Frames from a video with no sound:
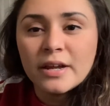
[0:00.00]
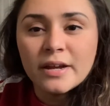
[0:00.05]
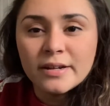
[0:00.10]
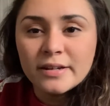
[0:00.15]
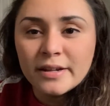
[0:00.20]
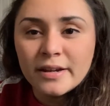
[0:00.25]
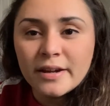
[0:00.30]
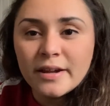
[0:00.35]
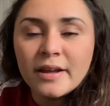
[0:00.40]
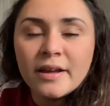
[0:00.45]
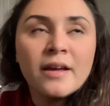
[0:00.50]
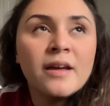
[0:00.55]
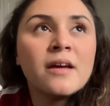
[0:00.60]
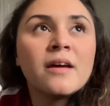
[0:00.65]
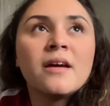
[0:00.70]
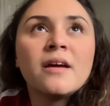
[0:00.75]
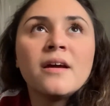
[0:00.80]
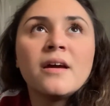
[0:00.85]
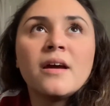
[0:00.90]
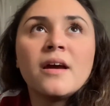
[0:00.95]
I did it.
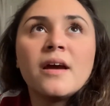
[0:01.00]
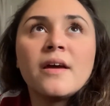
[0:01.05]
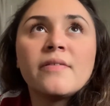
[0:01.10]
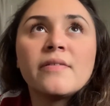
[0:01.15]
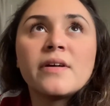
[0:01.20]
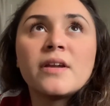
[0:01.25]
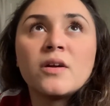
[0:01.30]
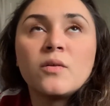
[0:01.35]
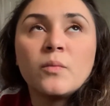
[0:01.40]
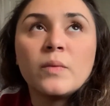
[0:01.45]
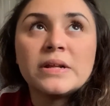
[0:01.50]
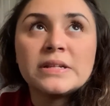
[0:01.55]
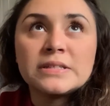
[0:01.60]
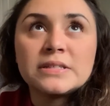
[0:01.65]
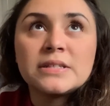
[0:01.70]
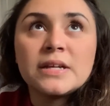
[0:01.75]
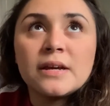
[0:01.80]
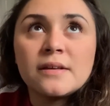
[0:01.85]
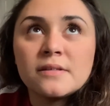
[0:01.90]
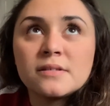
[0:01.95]
And then on
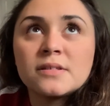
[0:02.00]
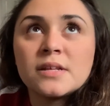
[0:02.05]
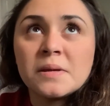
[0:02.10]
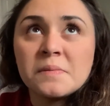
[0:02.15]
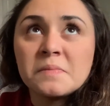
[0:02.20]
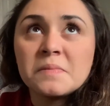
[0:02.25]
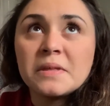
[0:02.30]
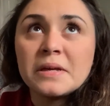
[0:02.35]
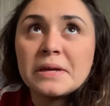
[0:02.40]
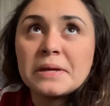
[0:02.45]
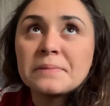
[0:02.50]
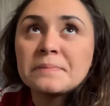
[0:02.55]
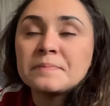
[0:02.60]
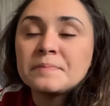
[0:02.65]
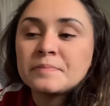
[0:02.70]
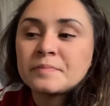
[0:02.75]
Wednesday, the same thing.